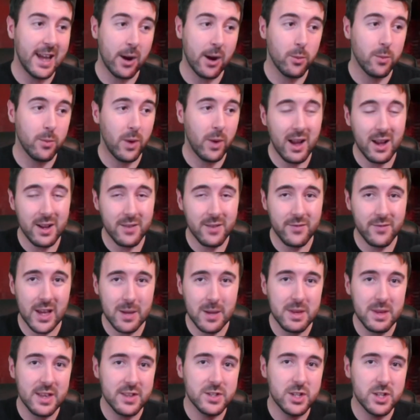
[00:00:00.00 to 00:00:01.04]
Now, Hack
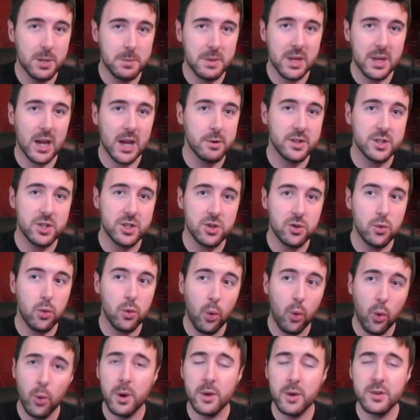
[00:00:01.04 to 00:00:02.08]
Phlegm is going to be able to do
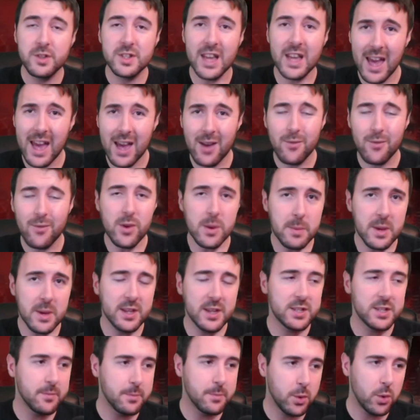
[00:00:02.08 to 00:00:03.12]
almost every
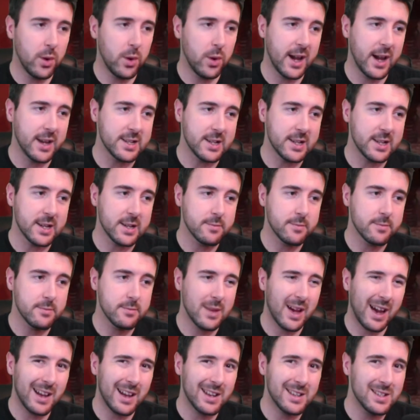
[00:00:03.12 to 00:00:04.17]
piece of ball handling.
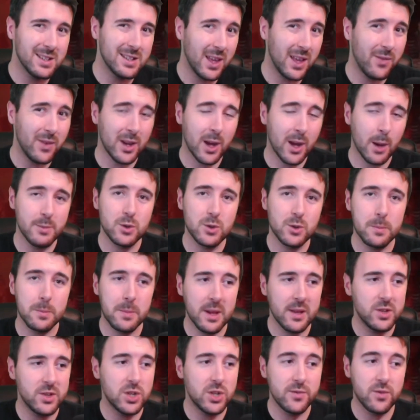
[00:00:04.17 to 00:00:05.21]
And if it comes to a
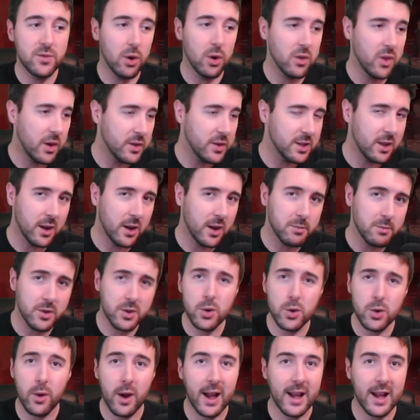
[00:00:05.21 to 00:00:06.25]
pinch, you've got those
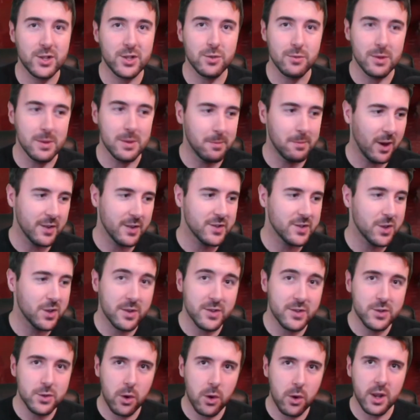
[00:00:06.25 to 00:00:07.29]
linemen who are edge 3+, so
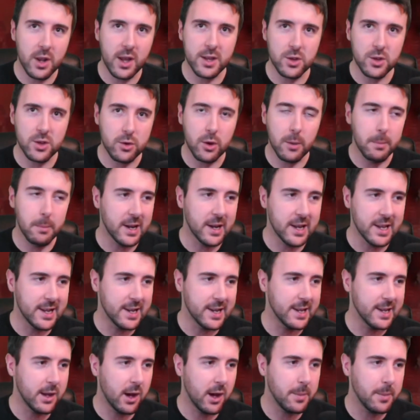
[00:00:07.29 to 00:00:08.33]
it's not like you're
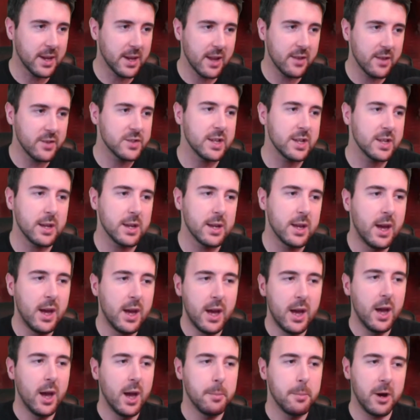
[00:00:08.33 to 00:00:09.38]
completely up against it.
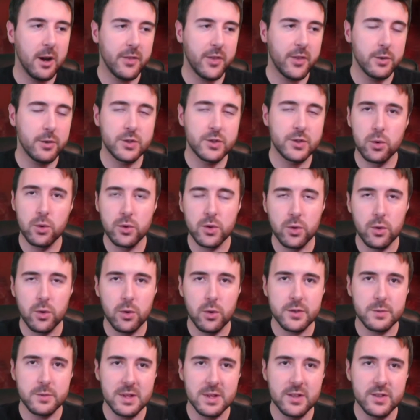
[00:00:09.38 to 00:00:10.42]
But those Khorne
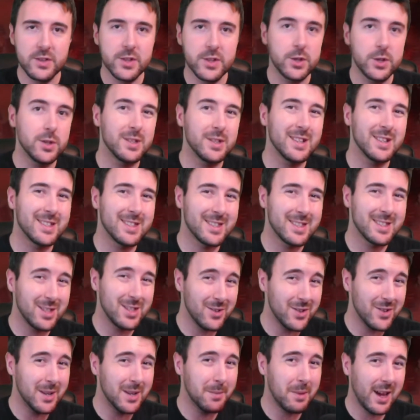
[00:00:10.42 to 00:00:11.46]
Gores mean that's
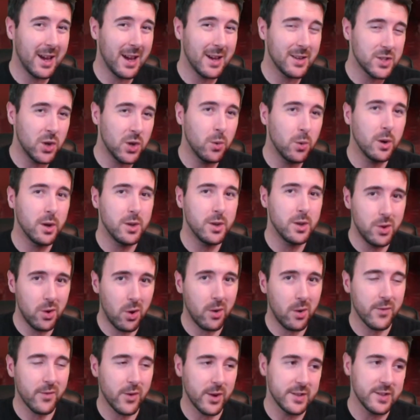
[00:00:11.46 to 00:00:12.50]
3 players who are
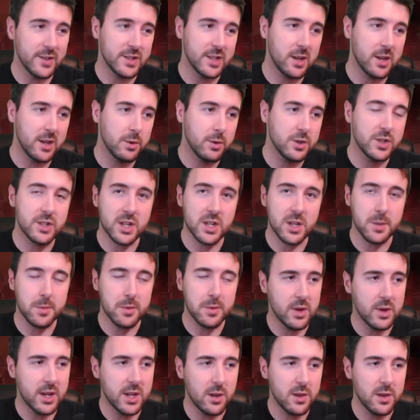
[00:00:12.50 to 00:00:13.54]
not frenzying, which is going to be
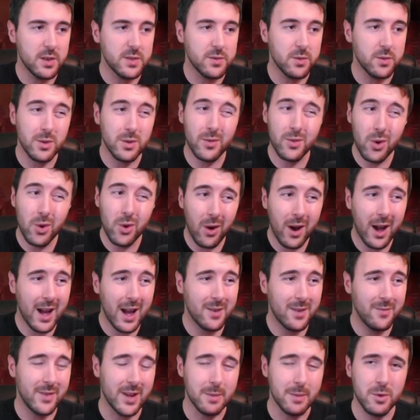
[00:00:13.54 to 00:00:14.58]
really useful. You've got
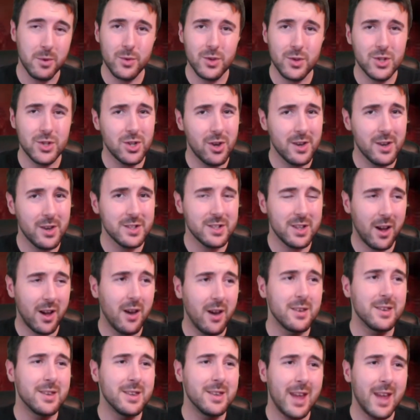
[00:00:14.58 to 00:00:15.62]
Hack Phlegm, who is just
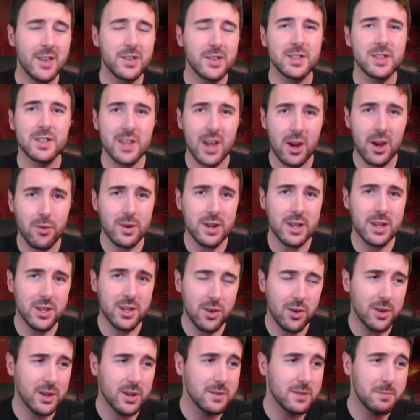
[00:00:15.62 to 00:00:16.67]
unnecessarily
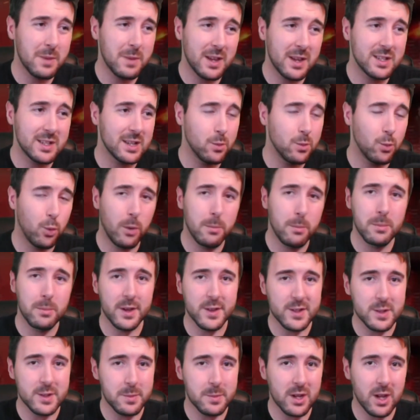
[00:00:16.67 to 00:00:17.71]
good. He's basically
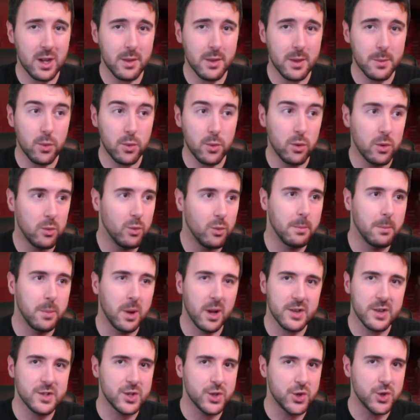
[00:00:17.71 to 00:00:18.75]
1+ to pick up the ball and
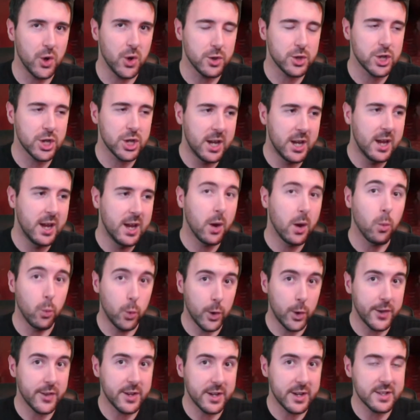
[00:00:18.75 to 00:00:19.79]
1+ to dodge
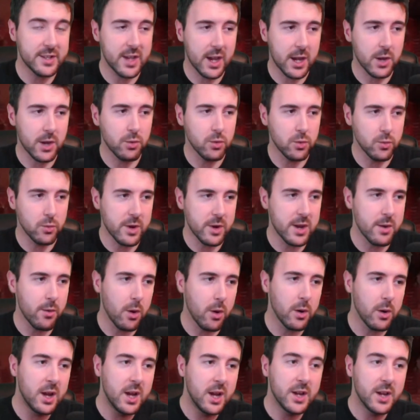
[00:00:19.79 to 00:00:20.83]
with an integral
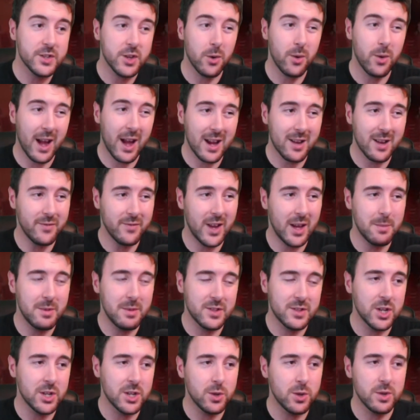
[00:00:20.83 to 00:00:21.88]
reroll. So Hack Phlegm
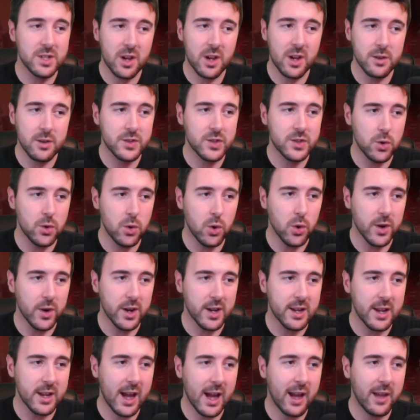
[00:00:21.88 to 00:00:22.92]
is going to do a ton of
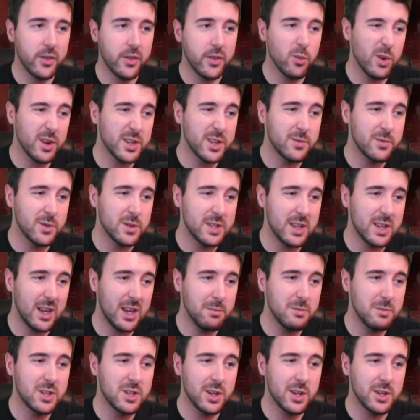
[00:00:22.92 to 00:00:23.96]
scoring, and the rest of your
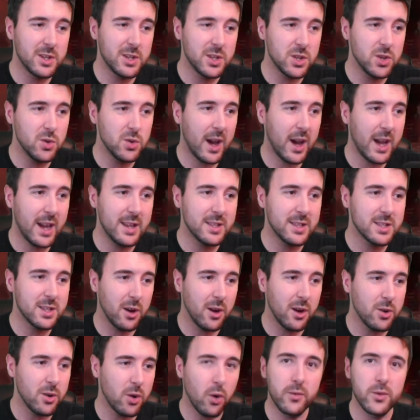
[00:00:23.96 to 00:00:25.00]
team's going to do a
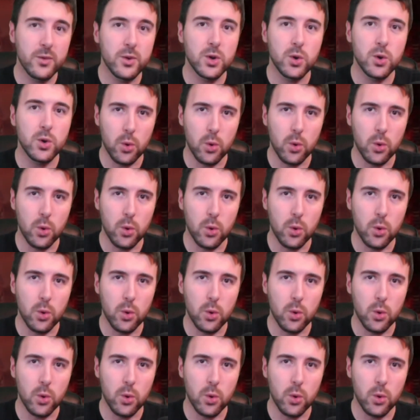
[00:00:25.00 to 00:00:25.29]
ton of